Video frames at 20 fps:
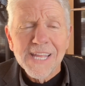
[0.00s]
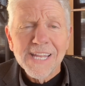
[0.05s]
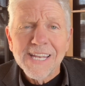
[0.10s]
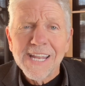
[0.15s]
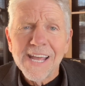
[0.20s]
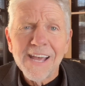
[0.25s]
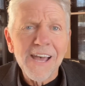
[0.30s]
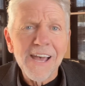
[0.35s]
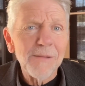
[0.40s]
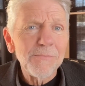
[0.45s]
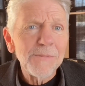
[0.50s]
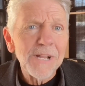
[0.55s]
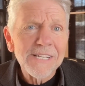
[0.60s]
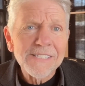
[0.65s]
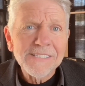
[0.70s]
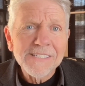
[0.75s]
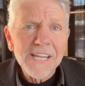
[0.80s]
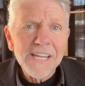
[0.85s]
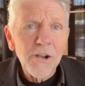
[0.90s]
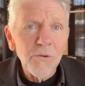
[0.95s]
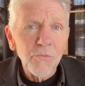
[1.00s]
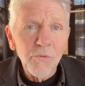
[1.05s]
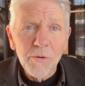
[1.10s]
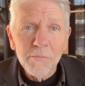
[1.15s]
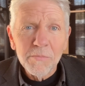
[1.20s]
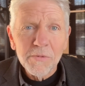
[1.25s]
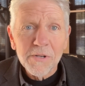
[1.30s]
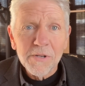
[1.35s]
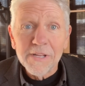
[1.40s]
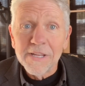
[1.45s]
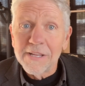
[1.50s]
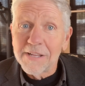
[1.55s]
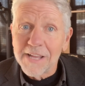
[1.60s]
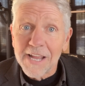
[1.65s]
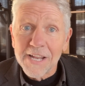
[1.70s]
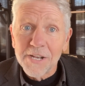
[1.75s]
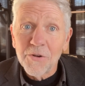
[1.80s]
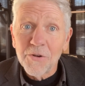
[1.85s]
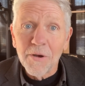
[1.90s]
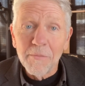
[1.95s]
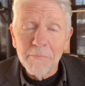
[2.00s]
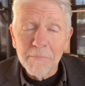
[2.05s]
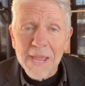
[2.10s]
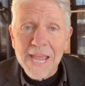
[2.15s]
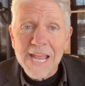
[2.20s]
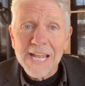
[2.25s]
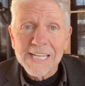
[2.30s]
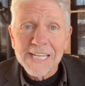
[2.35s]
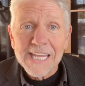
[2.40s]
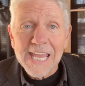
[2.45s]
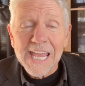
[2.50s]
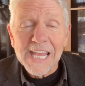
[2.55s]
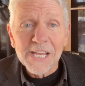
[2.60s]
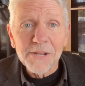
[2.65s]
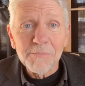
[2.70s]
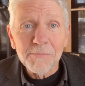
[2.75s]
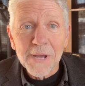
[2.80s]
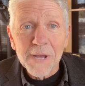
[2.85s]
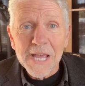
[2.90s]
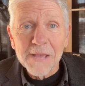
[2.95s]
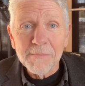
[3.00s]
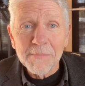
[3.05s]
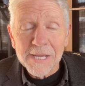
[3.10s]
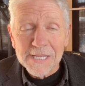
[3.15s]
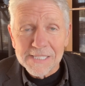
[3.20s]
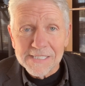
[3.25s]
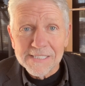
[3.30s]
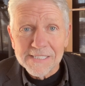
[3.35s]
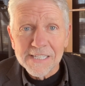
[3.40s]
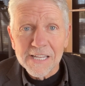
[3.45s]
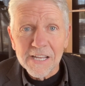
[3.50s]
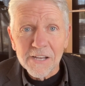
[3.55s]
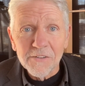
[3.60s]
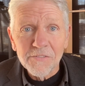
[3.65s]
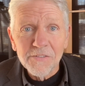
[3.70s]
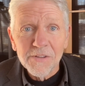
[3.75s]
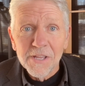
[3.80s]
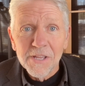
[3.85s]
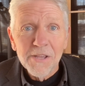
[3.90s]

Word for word: Now, I'm not saying I know a man can't get by himself,